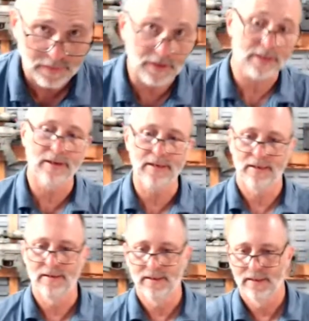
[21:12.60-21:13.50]
a very
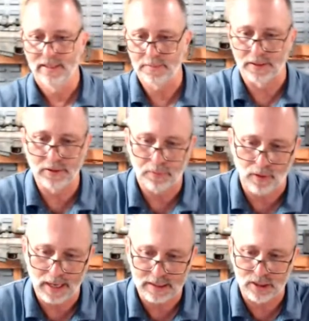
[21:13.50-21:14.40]
good,
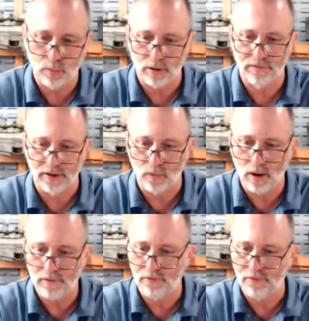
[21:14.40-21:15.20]
product. It's worked very well